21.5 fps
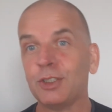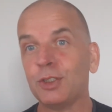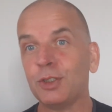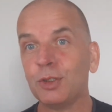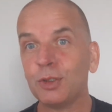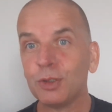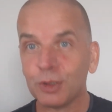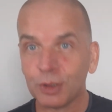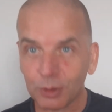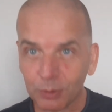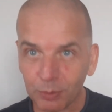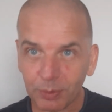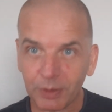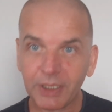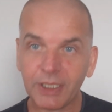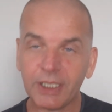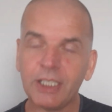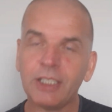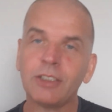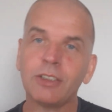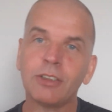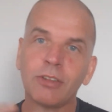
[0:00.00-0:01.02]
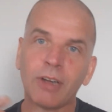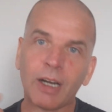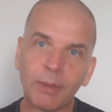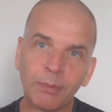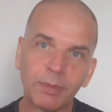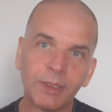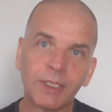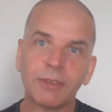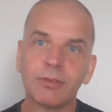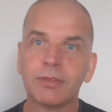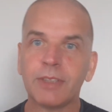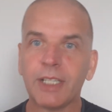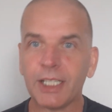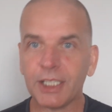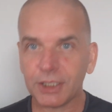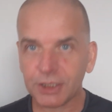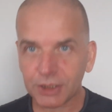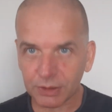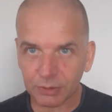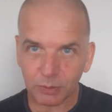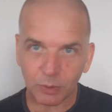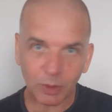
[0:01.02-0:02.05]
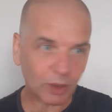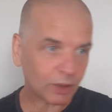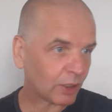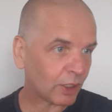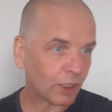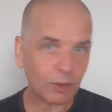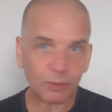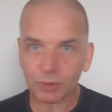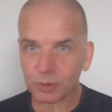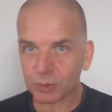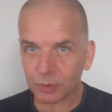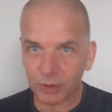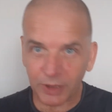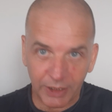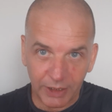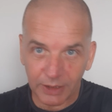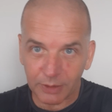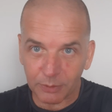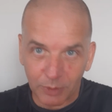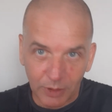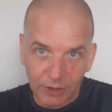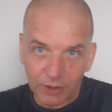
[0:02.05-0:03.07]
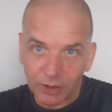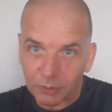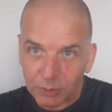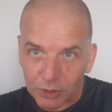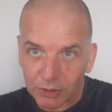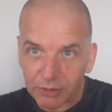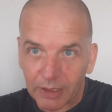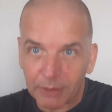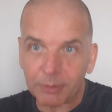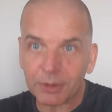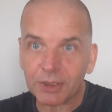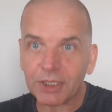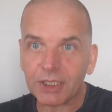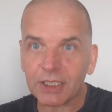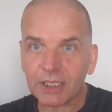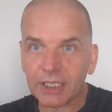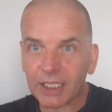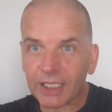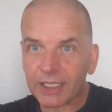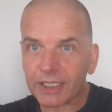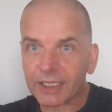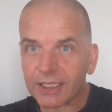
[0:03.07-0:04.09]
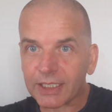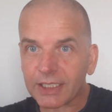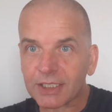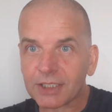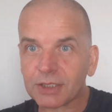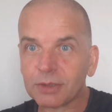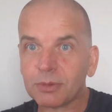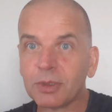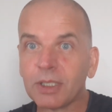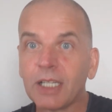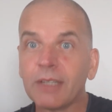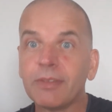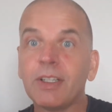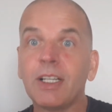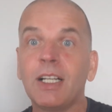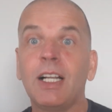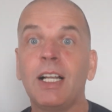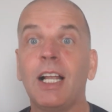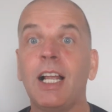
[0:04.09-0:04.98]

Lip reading: You could be in grappling range and one arm's here, one arm's grabbing you like this or whatever.